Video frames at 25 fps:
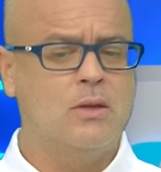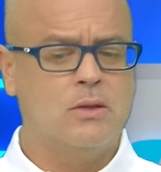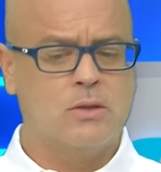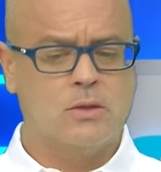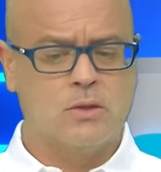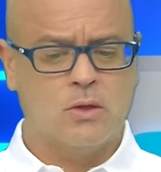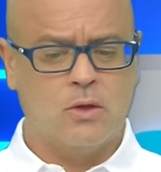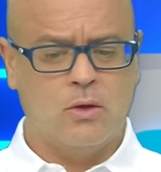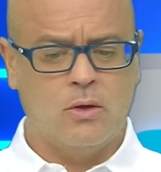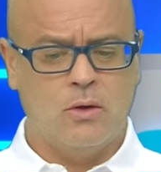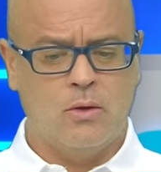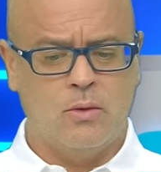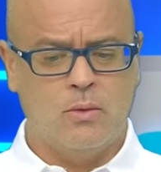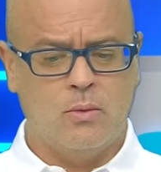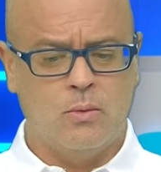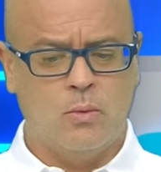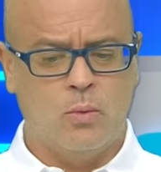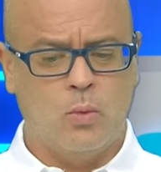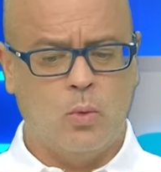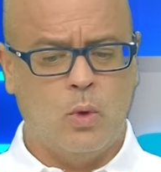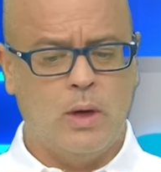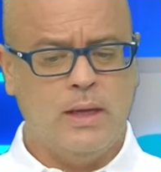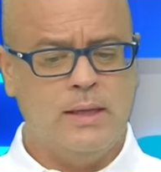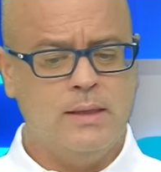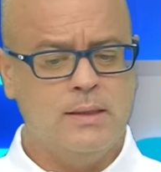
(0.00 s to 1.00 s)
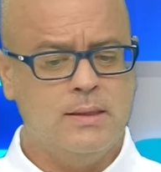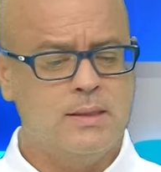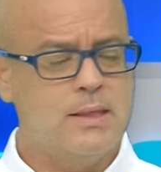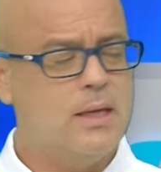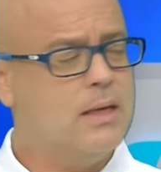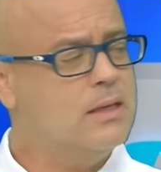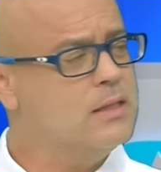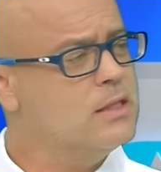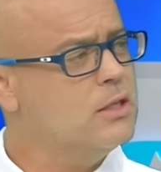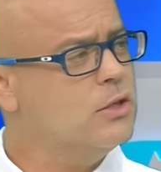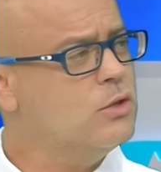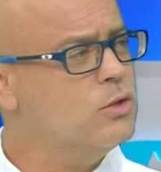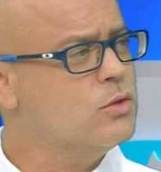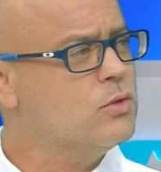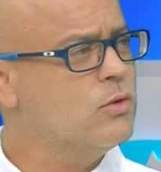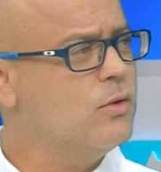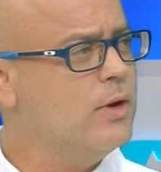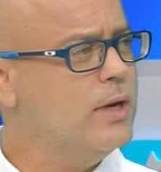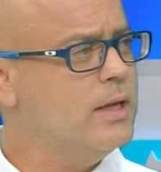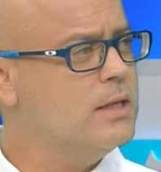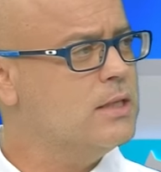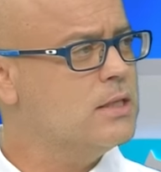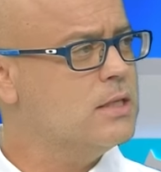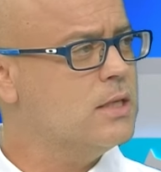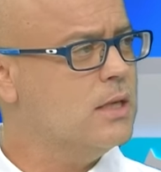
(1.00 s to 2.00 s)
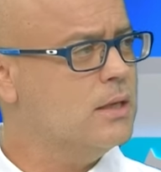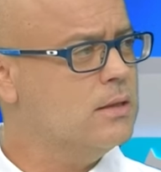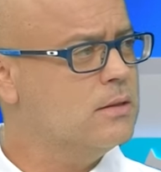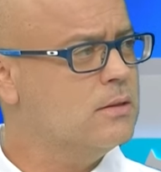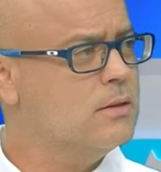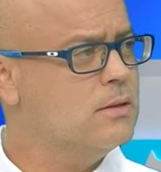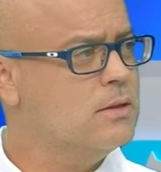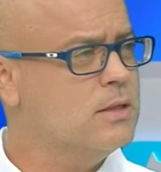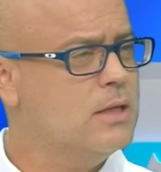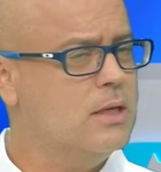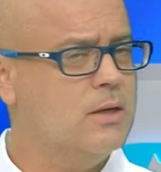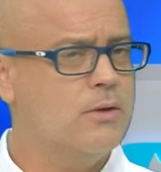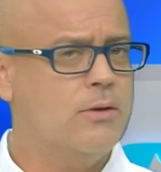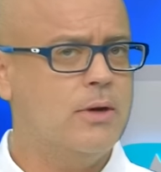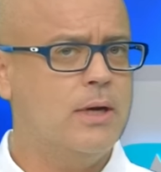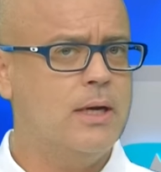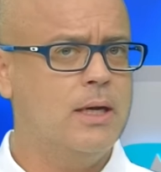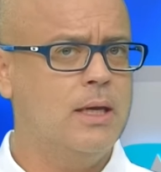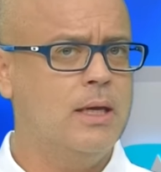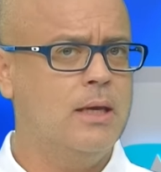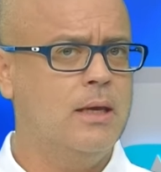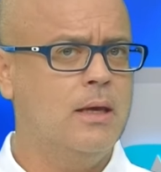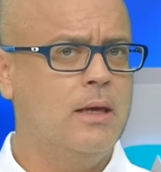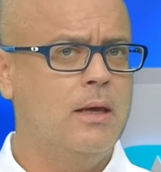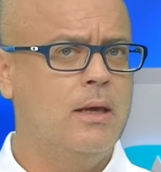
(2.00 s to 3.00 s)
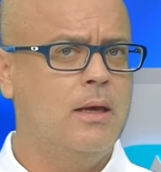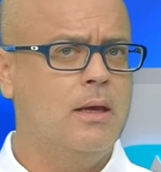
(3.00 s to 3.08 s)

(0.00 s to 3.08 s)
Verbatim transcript: So when Texas Red settles in running,